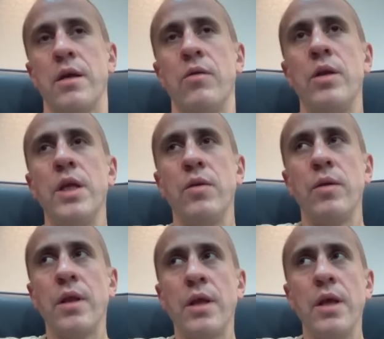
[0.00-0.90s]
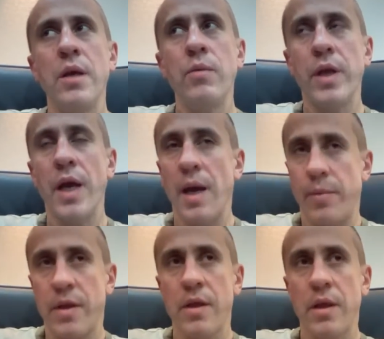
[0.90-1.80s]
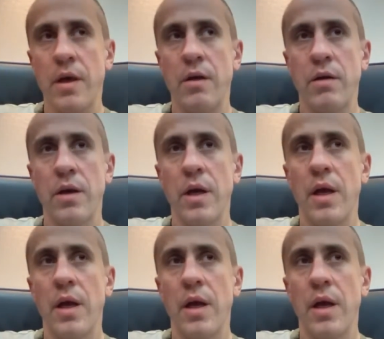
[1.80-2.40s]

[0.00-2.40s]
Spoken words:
You need to see what happens there.